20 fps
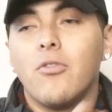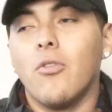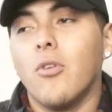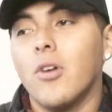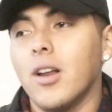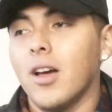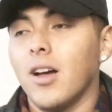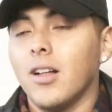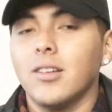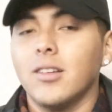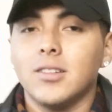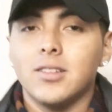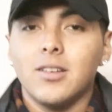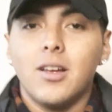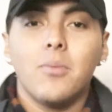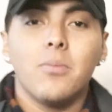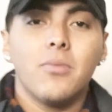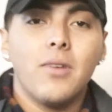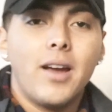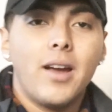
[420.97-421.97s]
$4
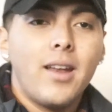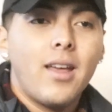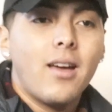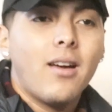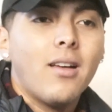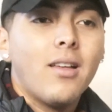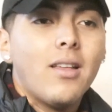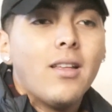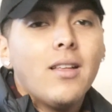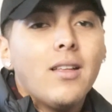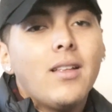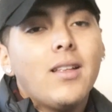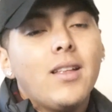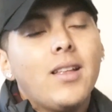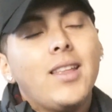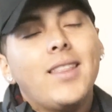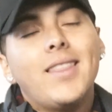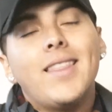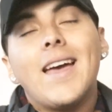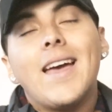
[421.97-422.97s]
up right now.
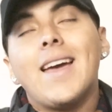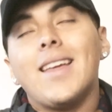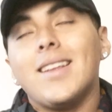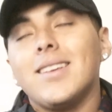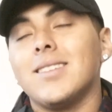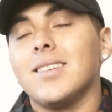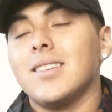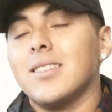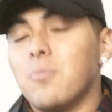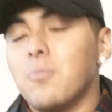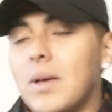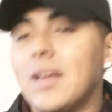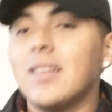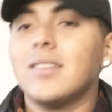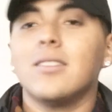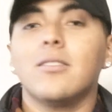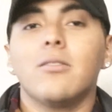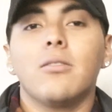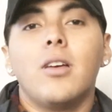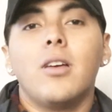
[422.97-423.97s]
That is
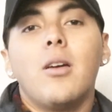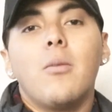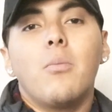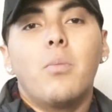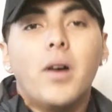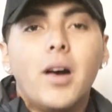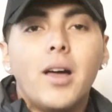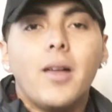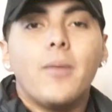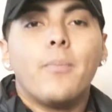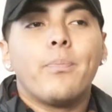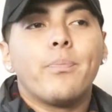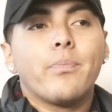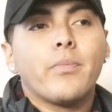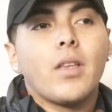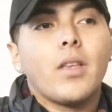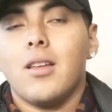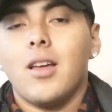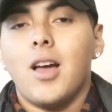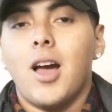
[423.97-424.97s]
expensive. But
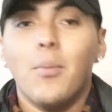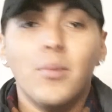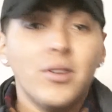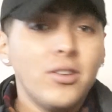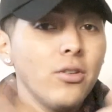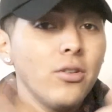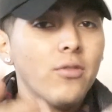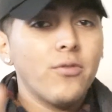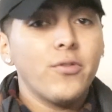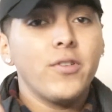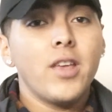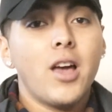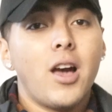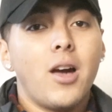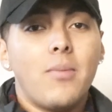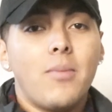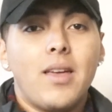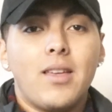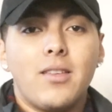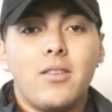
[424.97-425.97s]
I'm gonna do it for
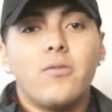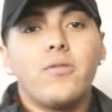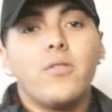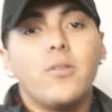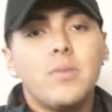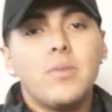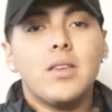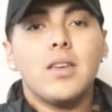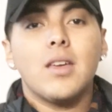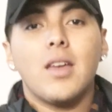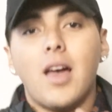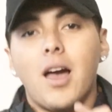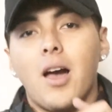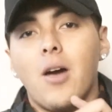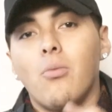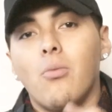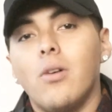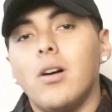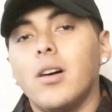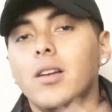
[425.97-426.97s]
y'all, man. You feel me? I
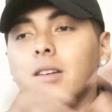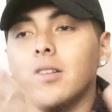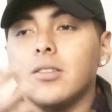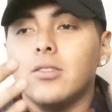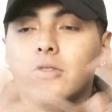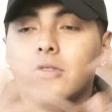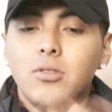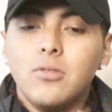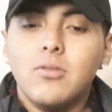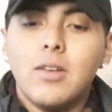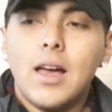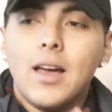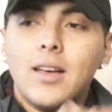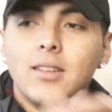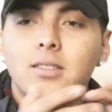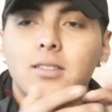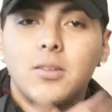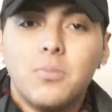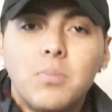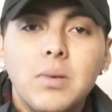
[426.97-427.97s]
want you
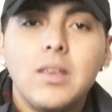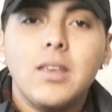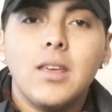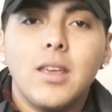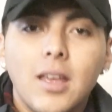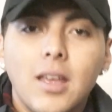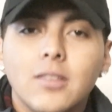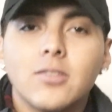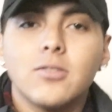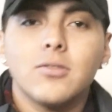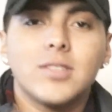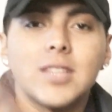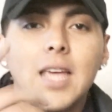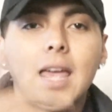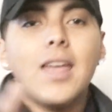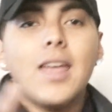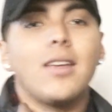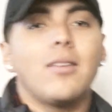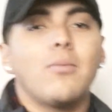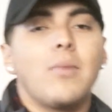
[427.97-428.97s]
guys to be
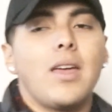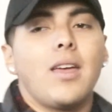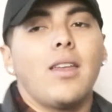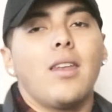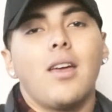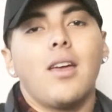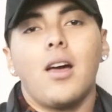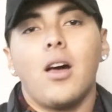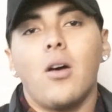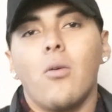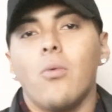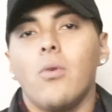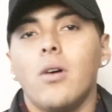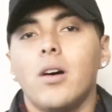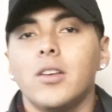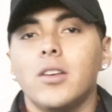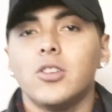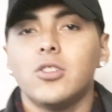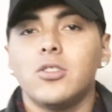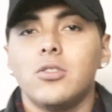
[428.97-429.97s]
entertained, man. I
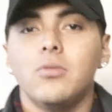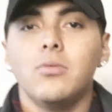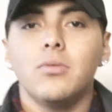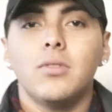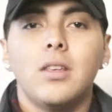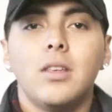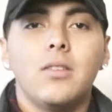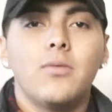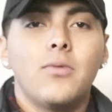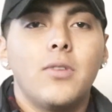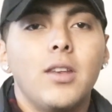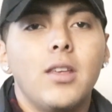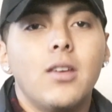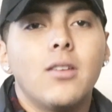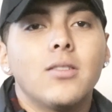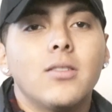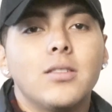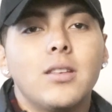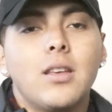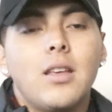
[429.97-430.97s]
want to shoot these
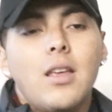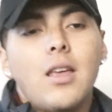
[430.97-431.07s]
videos.